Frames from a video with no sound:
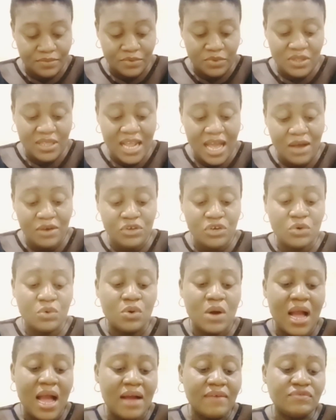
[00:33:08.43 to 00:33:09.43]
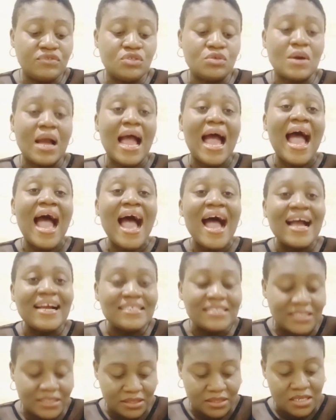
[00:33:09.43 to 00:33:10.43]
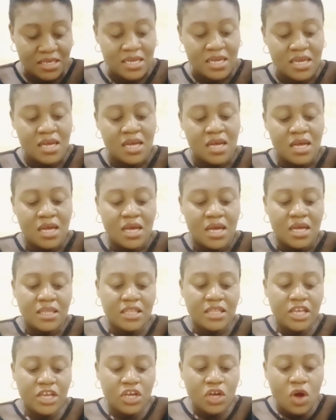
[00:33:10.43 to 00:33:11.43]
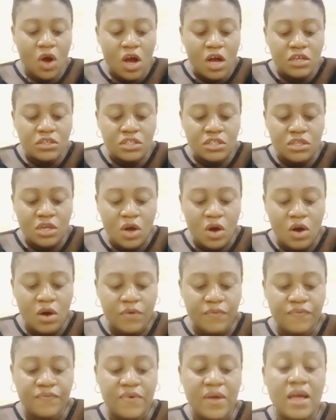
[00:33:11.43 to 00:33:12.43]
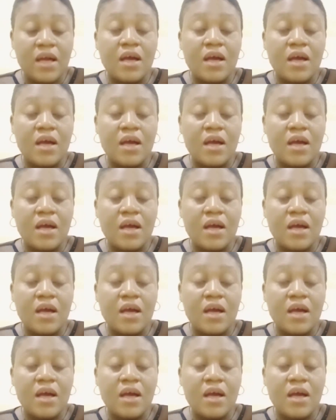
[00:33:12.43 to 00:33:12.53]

Now you have to add the cost of